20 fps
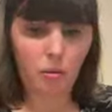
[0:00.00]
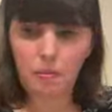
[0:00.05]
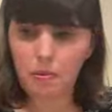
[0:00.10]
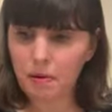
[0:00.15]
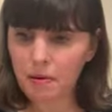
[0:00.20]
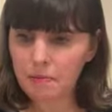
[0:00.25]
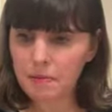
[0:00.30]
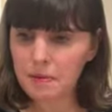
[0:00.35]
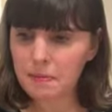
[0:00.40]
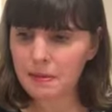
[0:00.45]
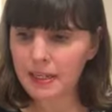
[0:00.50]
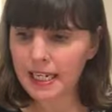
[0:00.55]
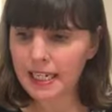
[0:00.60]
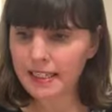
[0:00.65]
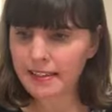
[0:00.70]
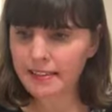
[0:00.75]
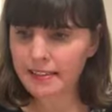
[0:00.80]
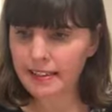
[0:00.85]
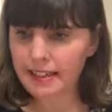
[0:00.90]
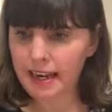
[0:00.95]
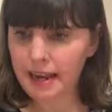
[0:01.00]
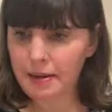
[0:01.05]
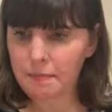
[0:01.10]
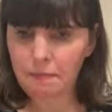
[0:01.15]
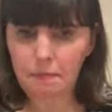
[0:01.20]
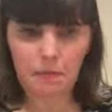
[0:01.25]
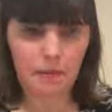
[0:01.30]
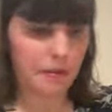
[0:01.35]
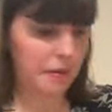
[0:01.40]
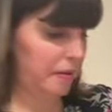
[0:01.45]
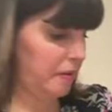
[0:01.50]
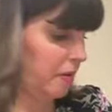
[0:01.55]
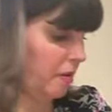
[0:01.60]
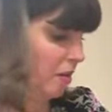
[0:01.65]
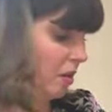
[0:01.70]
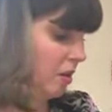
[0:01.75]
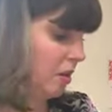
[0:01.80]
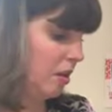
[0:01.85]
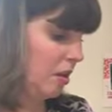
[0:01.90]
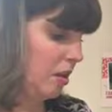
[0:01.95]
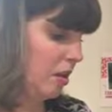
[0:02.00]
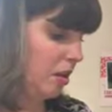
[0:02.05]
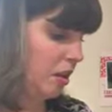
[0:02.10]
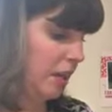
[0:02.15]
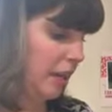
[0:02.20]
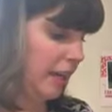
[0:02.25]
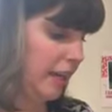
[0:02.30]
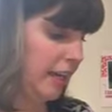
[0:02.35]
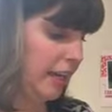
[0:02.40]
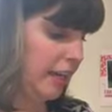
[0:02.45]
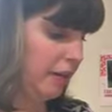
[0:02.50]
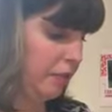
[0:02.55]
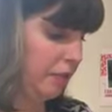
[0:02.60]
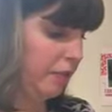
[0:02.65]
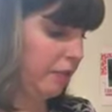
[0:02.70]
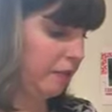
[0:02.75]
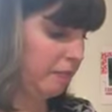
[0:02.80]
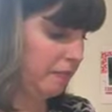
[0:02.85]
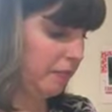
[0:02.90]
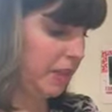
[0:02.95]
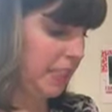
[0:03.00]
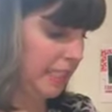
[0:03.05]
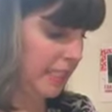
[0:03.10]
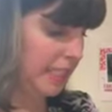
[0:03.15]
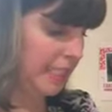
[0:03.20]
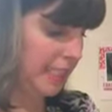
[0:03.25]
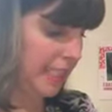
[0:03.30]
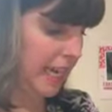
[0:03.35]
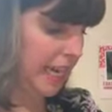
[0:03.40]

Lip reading: I'll probably stamp in the